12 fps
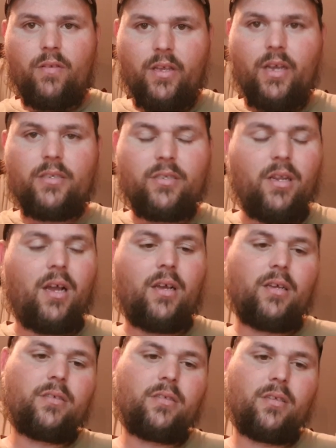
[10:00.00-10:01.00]
gun
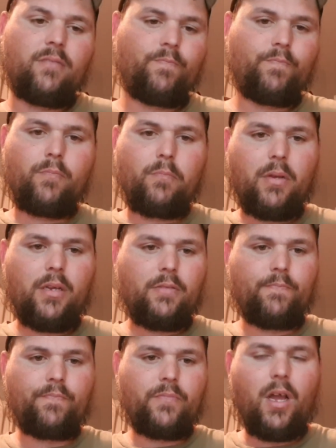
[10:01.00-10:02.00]
stocks. But
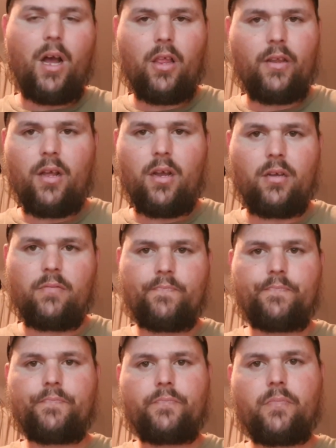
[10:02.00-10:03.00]
all in all,
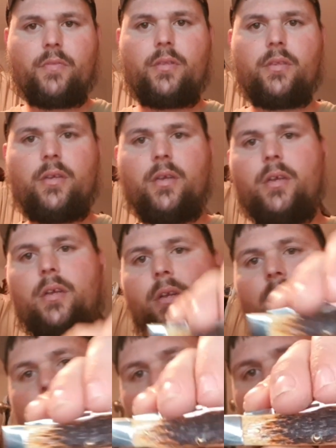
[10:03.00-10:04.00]

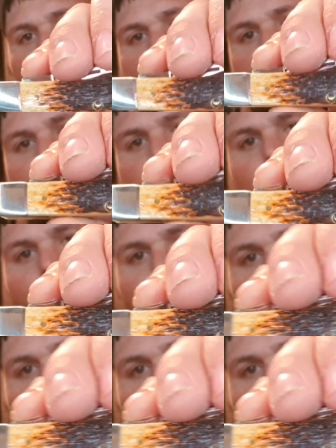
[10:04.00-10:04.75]
this will work.